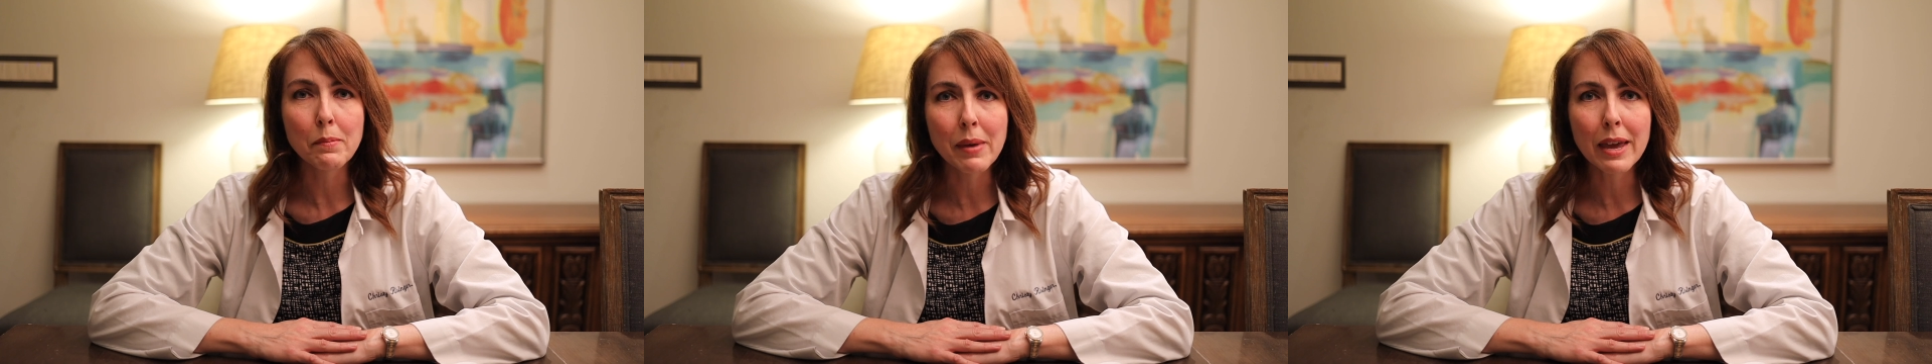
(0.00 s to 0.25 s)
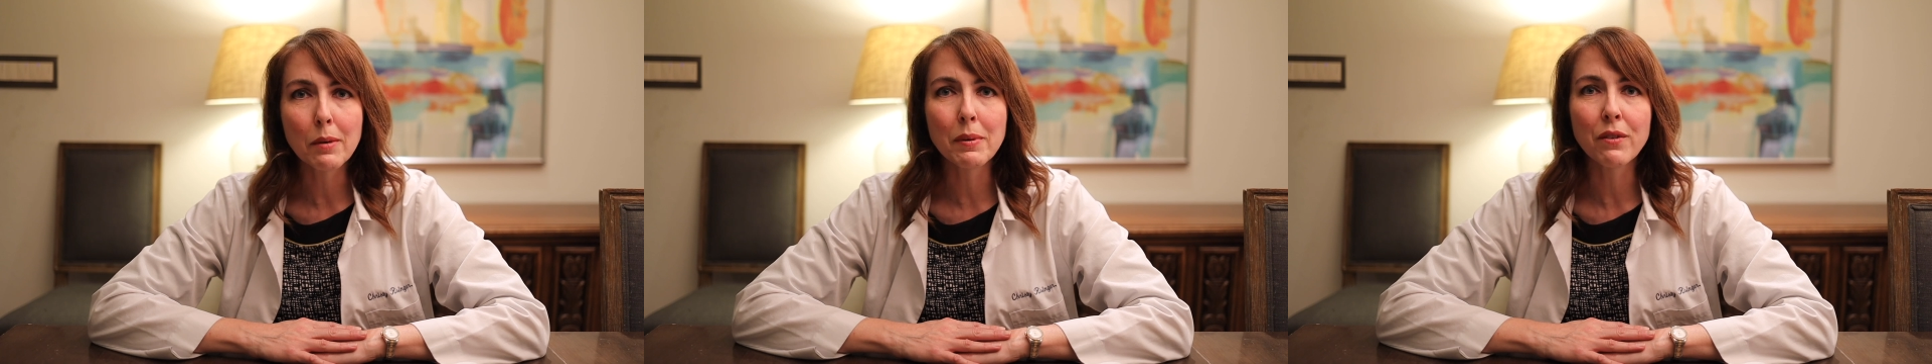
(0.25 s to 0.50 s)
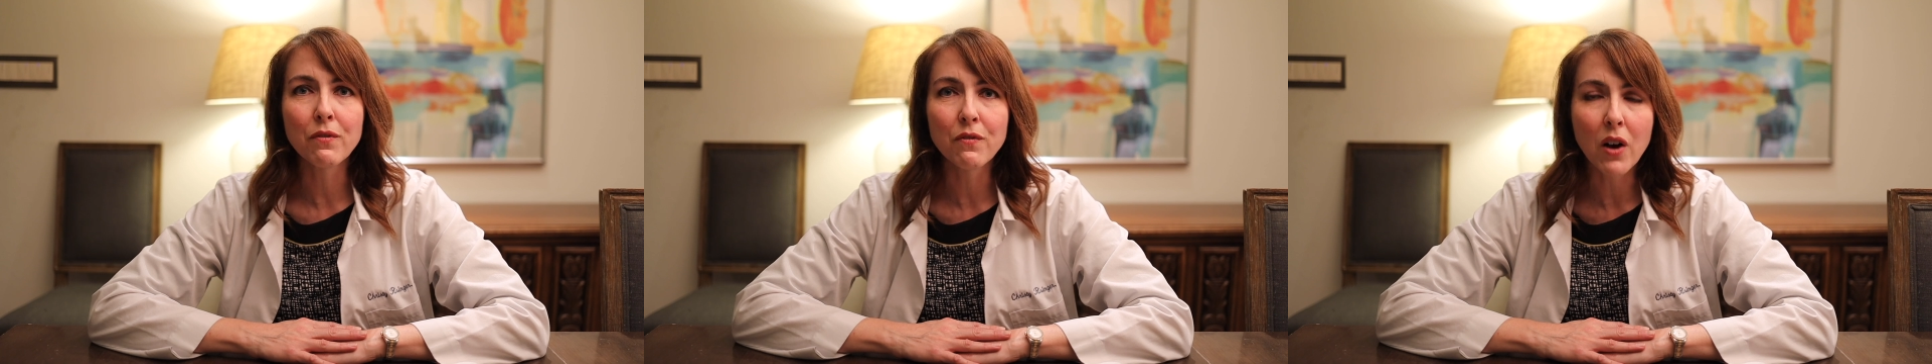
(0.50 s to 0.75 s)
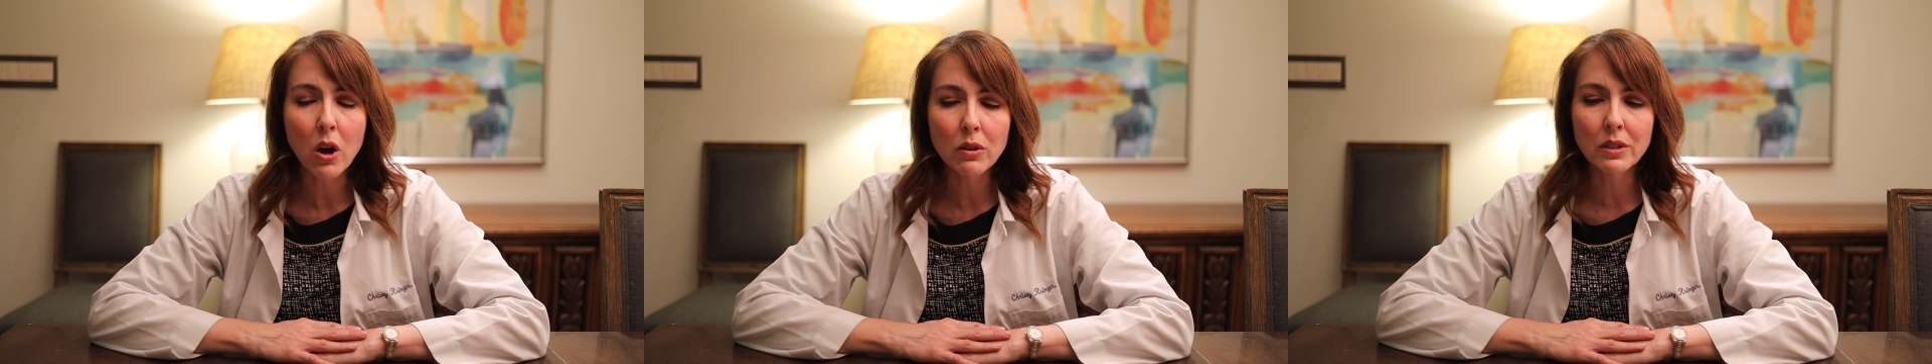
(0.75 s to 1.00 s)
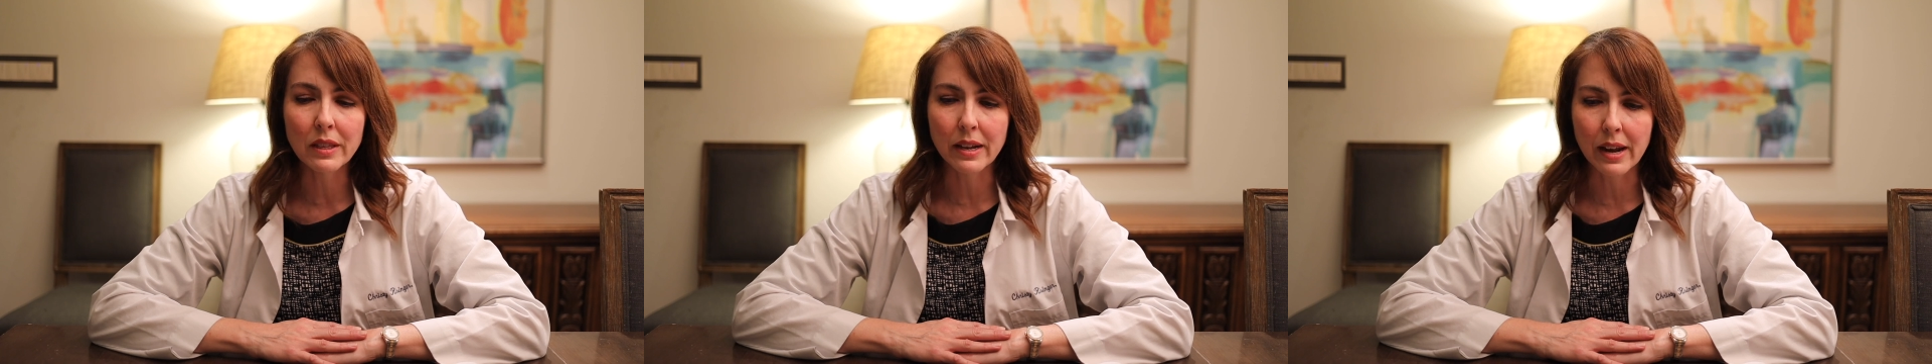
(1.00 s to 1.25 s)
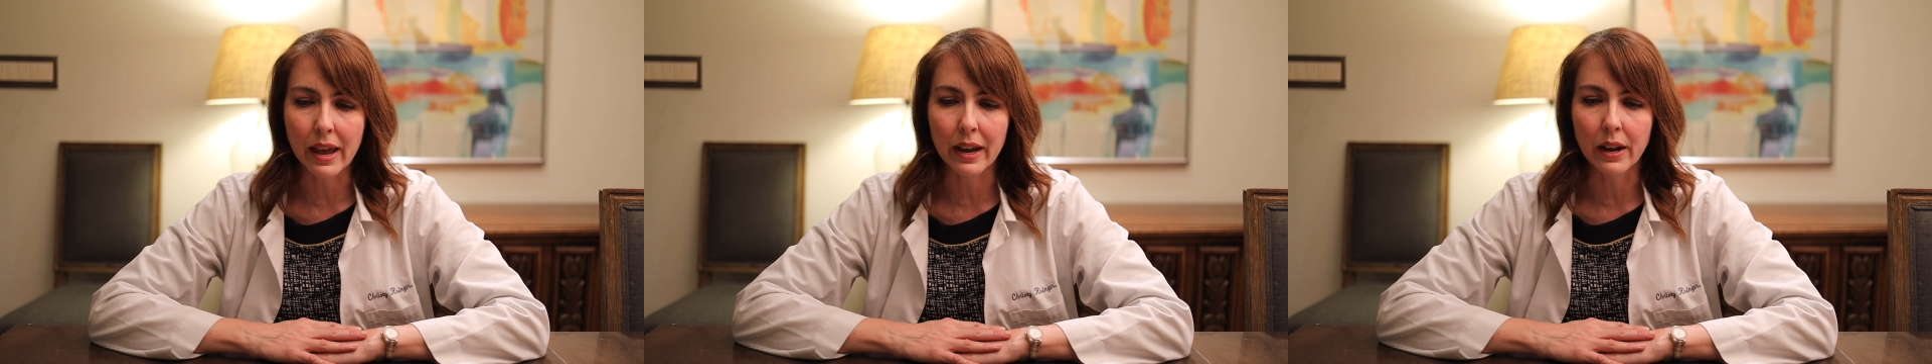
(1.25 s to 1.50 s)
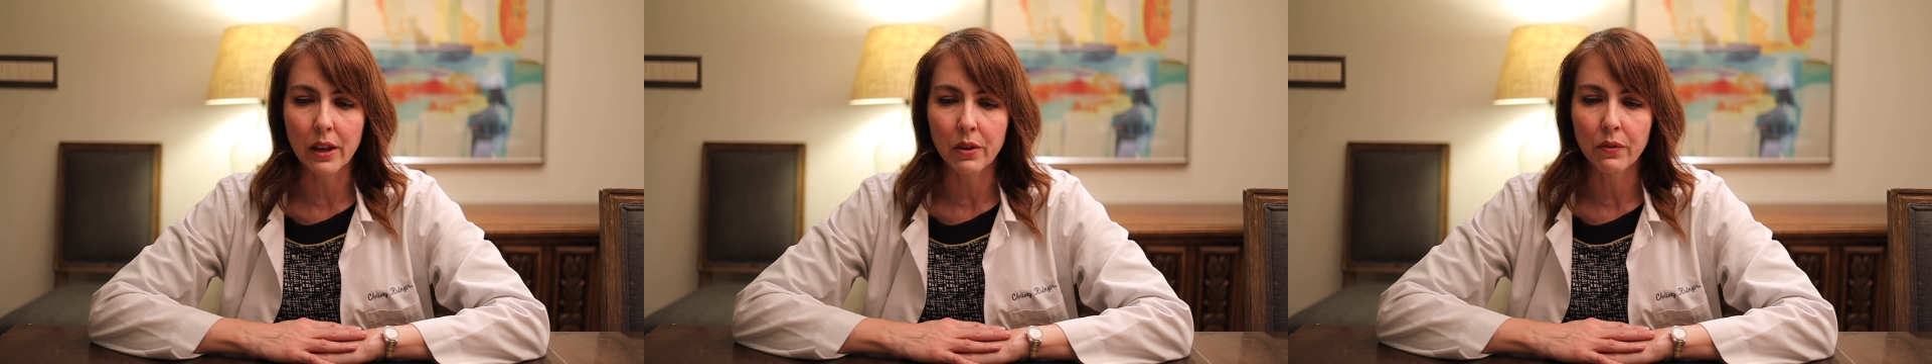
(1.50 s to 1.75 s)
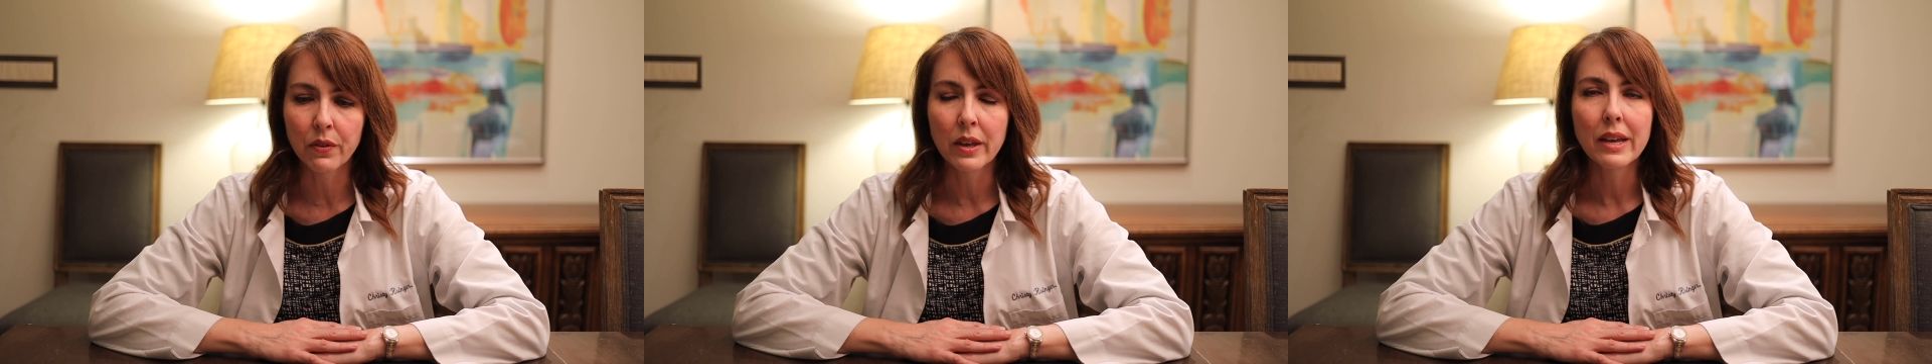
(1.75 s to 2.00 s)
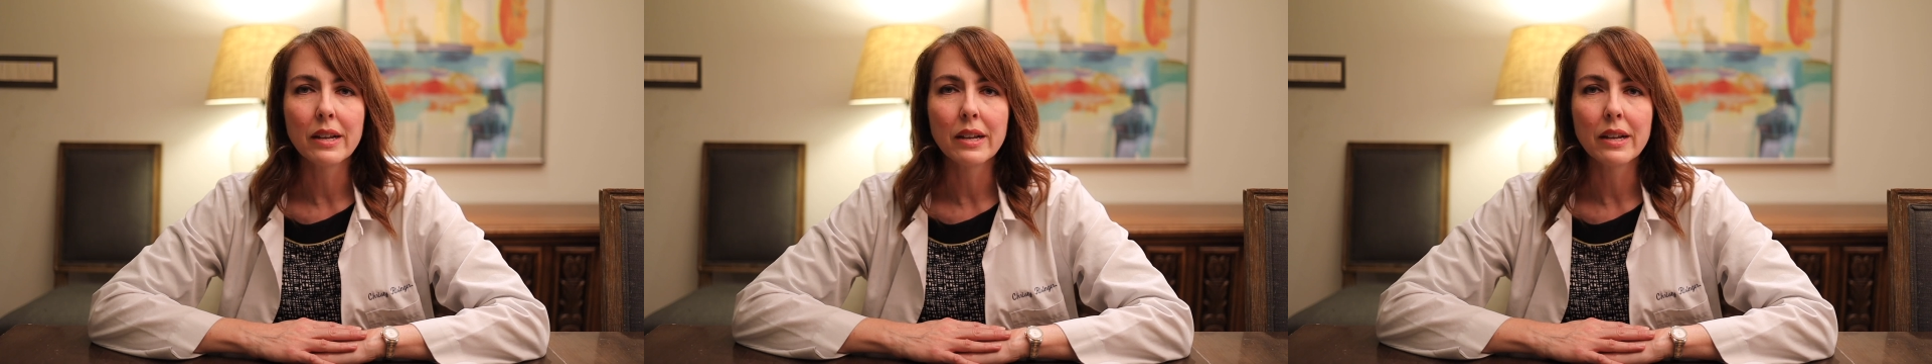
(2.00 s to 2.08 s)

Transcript: may be falsely negative